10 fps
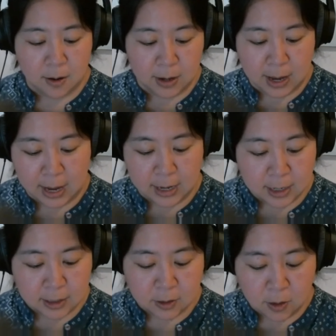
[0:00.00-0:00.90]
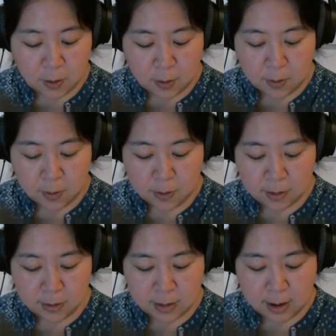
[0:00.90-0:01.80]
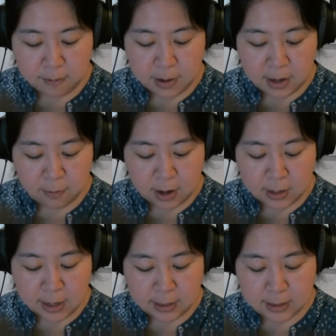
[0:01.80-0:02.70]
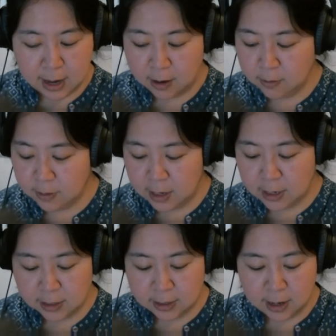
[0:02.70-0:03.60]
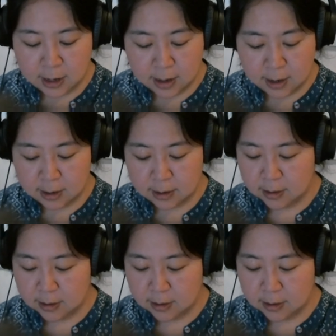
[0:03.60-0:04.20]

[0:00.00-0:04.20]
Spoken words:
Okay, so let me write that down in, I'm